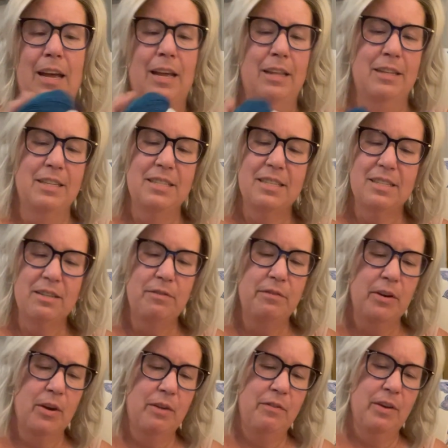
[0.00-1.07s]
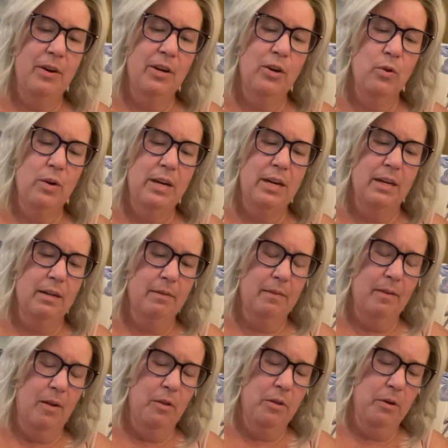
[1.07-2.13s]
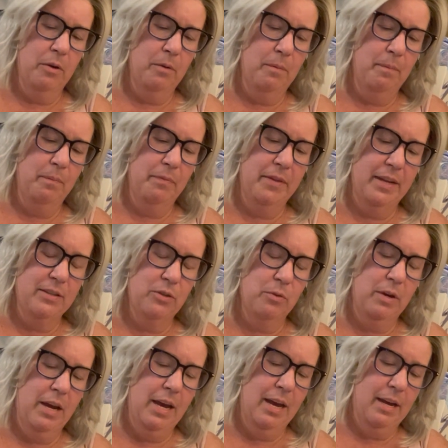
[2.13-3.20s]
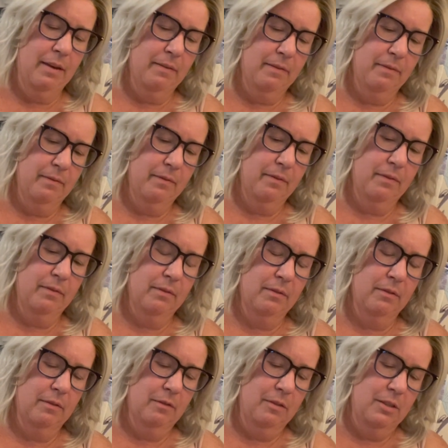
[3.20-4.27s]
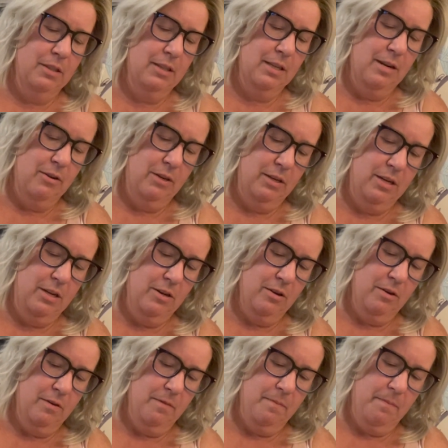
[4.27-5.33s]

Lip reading: This isn't very, very green, although that's okay. What's down in here?